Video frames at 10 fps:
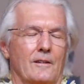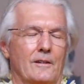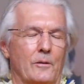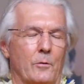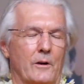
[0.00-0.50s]

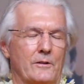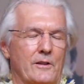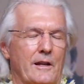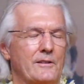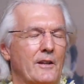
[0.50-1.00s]
Dear ones,
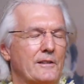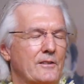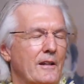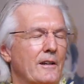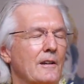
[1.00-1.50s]
as I
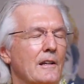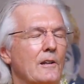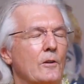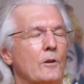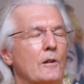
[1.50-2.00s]
said a
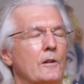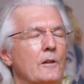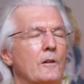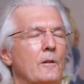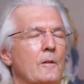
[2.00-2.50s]
little
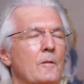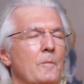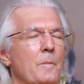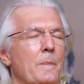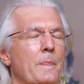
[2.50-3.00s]
earlier,
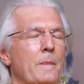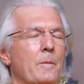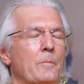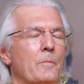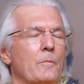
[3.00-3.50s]

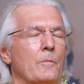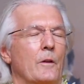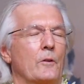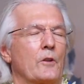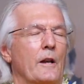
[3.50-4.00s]

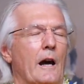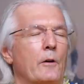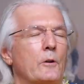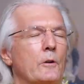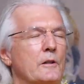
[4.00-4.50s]
there's an
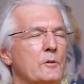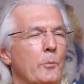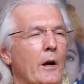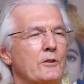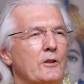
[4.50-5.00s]
outer
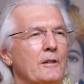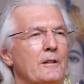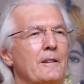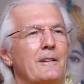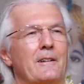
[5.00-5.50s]

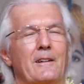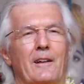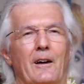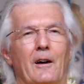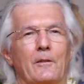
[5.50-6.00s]
expression
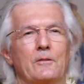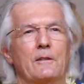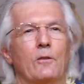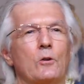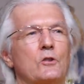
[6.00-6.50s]
of
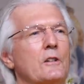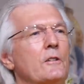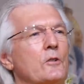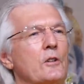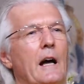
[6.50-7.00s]
devotion,
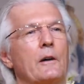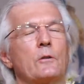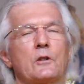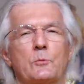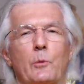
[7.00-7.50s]
there's an
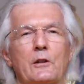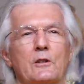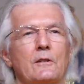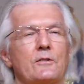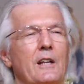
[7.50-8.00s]
outer
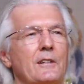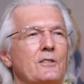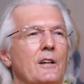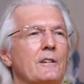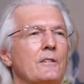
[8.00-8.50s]
expression of
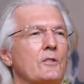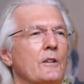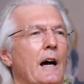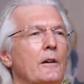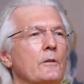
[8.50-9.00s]
satsang, there's
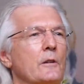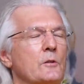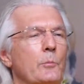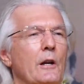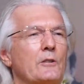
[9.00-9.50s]
an outer
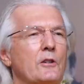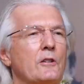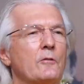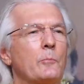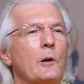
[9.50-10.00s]
expression
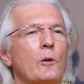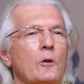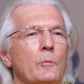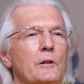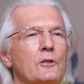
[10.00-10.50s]
of
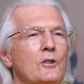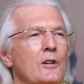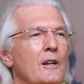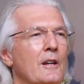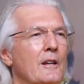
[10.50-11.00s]
pilgrimage
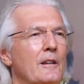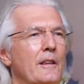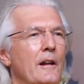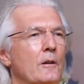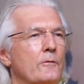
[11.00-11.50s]

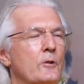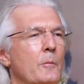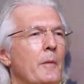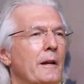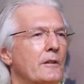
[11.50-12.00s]
that are of
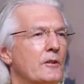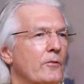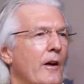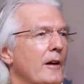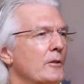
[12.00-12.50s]
tremendous
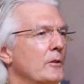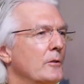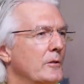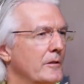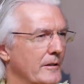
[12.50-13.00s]

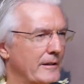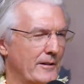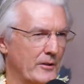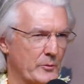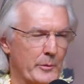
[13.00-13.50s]
value in
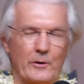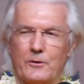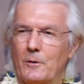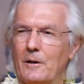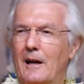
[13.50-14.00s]
our
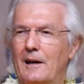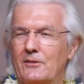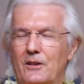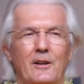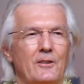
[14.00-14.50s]
spiritual
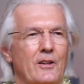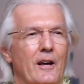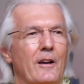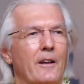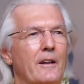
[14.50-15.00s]
lives, in our
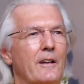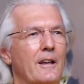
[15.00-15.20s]
sadhana.